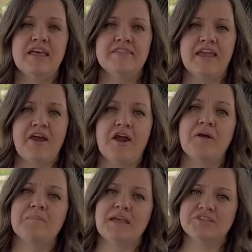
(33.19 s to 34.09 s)
They
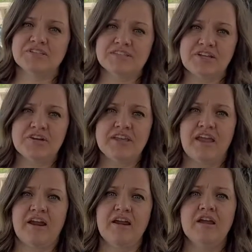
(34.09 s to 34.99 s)
are patient-centered
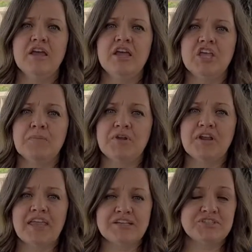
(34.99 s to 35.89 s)
care,
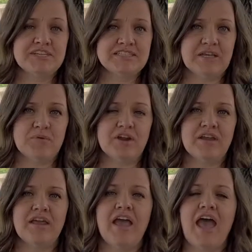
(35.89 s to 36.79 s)
communication and teamwork,
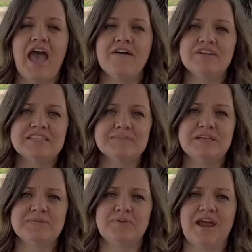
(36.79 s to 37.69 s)

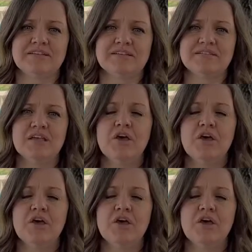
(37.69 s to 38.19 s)
evidence-based practice,